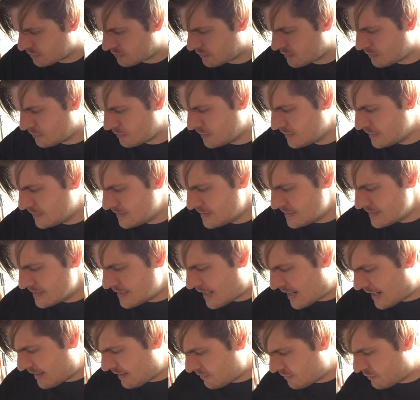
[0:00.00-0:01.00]
So
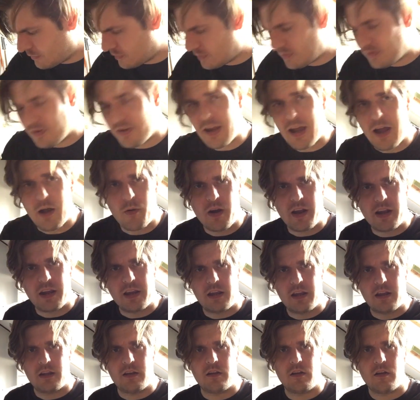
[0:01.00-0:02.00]
I have to see how I
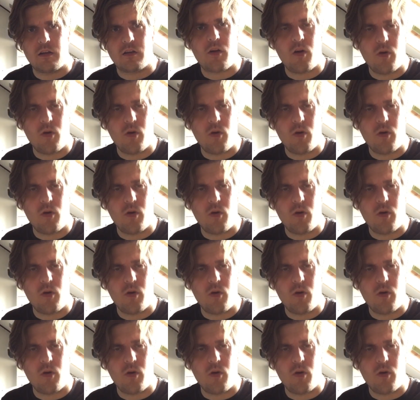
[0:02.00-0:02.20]
can